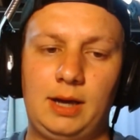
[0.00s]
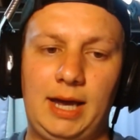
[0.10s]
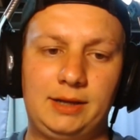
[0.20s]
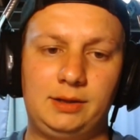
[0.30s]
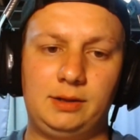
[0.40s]

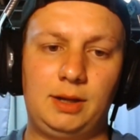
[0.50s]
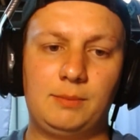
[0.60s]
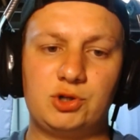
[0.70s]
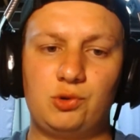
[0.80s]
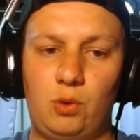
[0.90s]
At
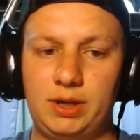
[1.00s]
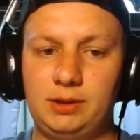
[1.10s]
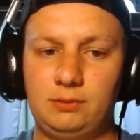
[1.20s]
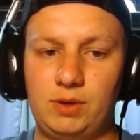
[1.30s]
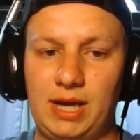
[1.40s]
number
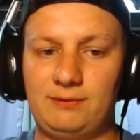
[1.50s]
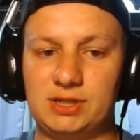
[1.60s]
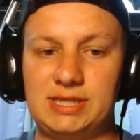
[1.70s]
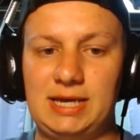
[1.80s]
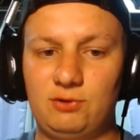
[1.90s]
20, we have
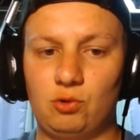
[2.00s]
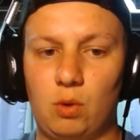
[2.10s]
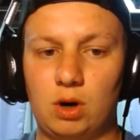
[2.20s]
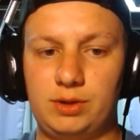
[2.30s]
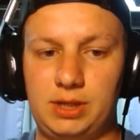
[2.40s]
Xavier
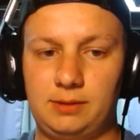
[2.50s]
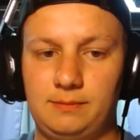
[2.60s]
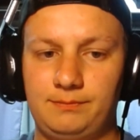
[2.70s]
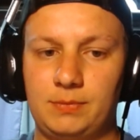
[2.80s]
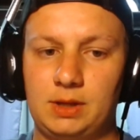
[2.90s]
Worthy.
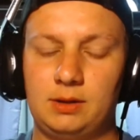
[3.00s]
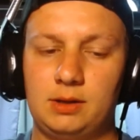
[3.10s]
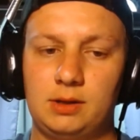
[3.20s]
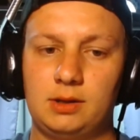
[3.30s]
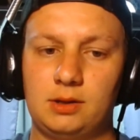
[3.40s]

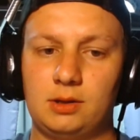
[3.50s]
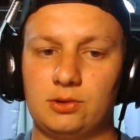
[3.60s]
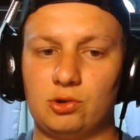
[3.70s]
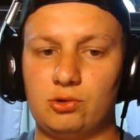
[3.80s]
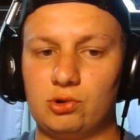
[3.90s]

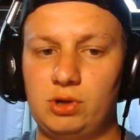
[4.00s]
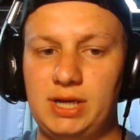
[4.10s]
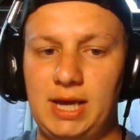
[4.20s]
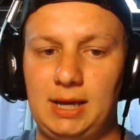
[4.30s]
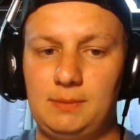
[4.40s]
Through 3
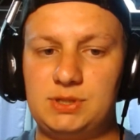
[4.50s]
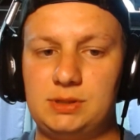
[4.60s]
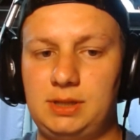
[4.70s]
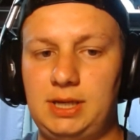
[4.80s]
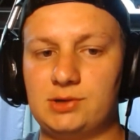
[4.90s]
games,
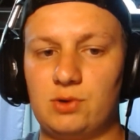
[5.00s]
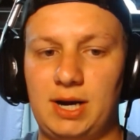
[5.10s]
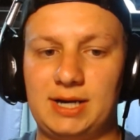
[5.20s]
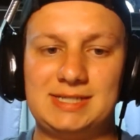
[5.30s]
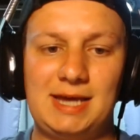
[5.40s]
he has
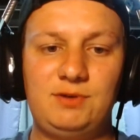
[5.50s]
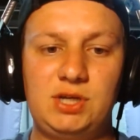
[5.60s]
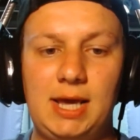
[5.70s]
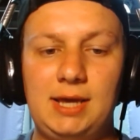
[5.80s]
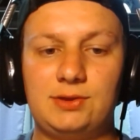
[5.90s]
ranked
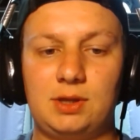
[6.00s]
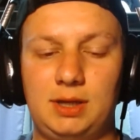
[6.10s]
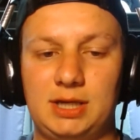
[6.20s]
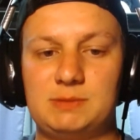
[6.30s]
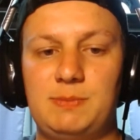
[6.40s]
78th
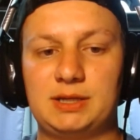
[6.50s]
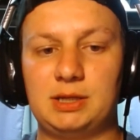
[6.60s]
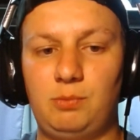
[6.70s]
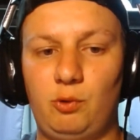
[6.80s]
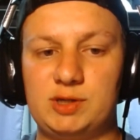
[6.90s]
in
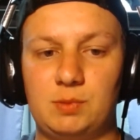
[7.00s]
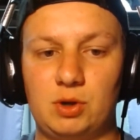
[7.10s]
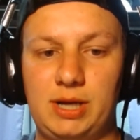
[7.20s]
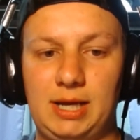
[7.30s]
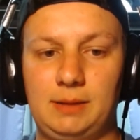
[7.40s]
expected points per
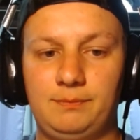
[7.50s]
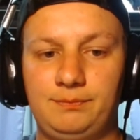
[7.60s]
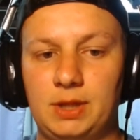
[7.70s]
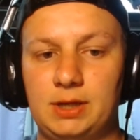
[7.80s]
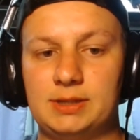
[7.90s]
game,
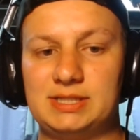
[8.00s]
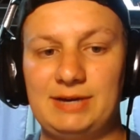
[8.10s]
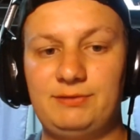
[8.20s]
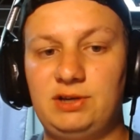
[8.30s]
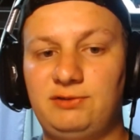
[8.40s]

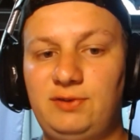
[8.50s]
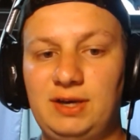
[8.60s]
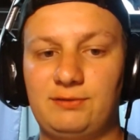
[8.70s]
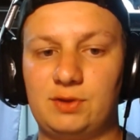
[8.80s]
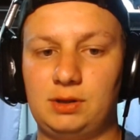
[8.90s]

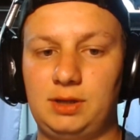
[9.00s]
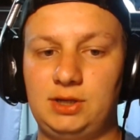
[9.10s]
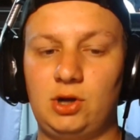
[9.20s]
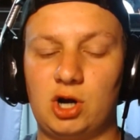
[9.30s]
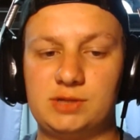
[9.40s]
75th
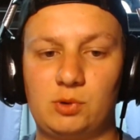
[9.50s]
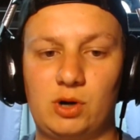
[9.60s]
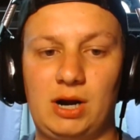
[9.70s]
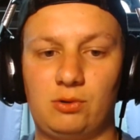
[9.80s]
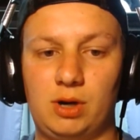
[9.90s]
in yards per
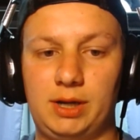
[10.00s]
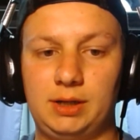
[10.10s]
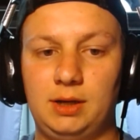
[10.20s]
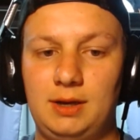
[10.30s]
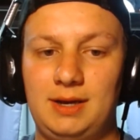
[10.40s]
route
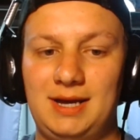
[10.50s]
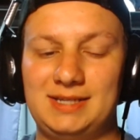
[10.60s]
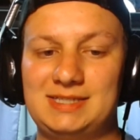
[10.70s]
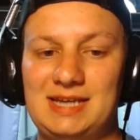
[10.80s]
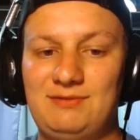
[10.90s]
run,
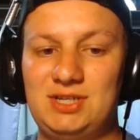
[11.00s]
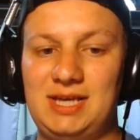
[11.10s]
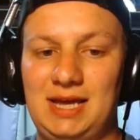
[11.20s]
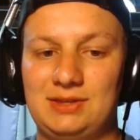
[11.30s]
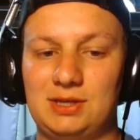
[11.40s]
and
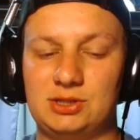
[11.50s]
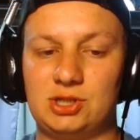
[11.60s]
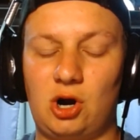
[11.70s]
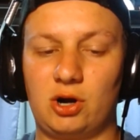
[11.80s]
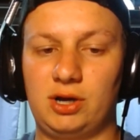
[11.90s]
78th in
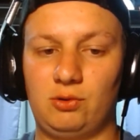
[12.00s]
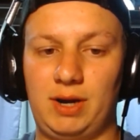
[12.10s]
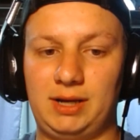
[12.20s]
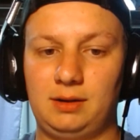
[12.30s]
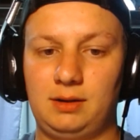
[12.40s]
target
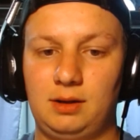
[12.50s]
rate.